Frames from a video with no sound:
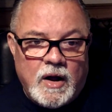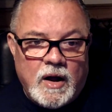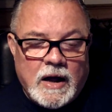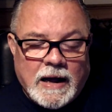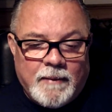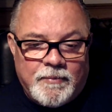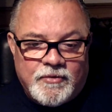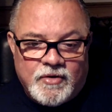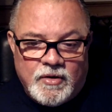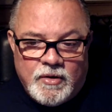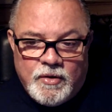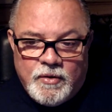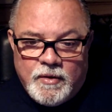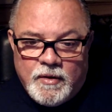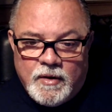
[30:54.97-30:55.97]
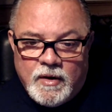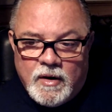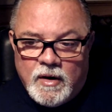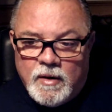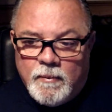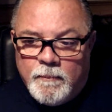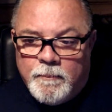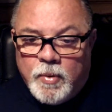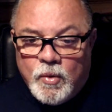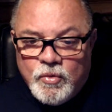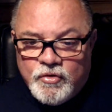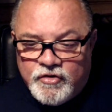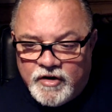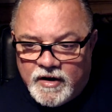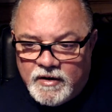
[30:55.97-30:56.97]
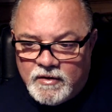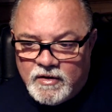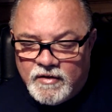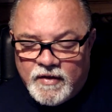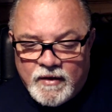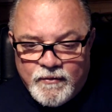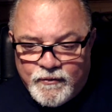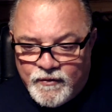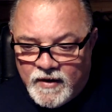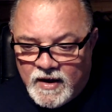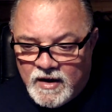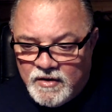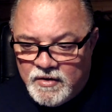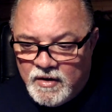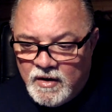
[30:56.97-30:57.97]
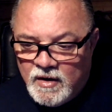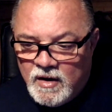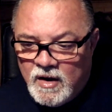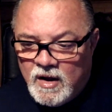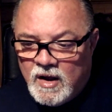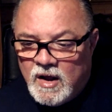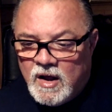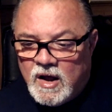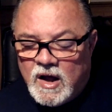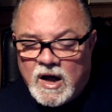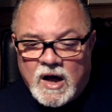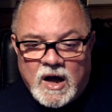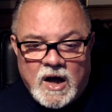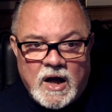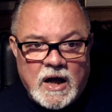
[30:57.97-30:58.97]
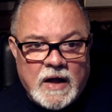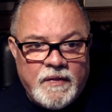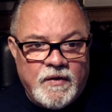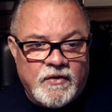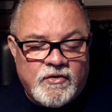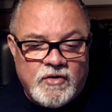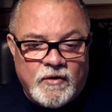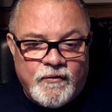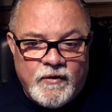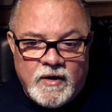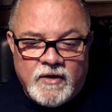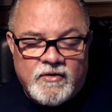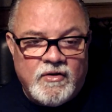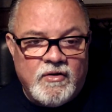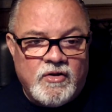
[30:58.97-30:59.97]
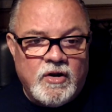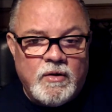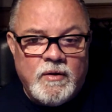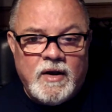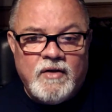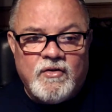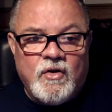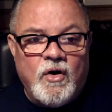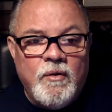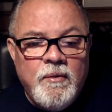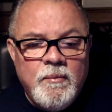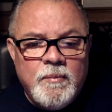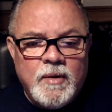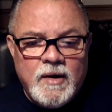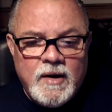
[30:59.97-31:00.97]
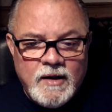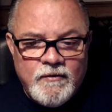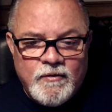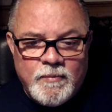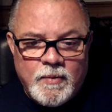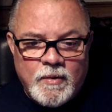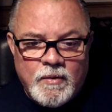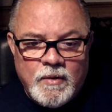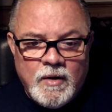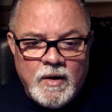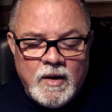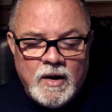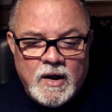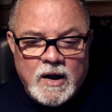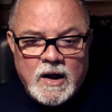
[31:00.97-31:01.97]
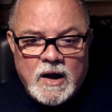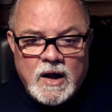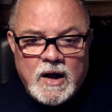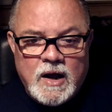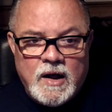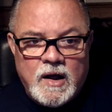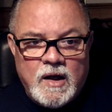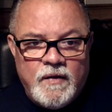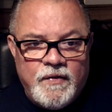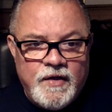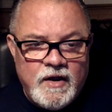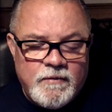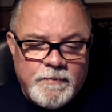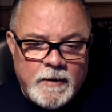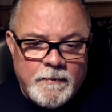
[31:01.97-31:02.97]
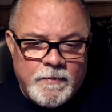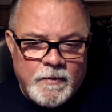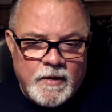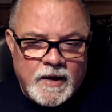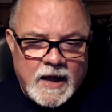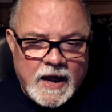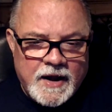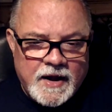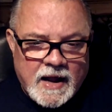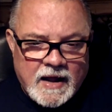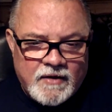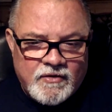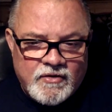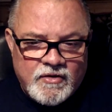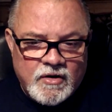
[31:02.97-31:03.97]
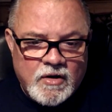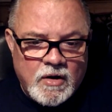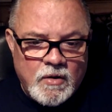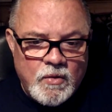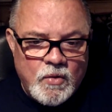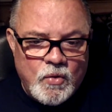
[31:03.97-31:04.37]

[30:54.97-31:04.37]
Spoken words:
absolute bullshit that they feed. And the stuff you listen to is unbelievable. And these people are getting asked to go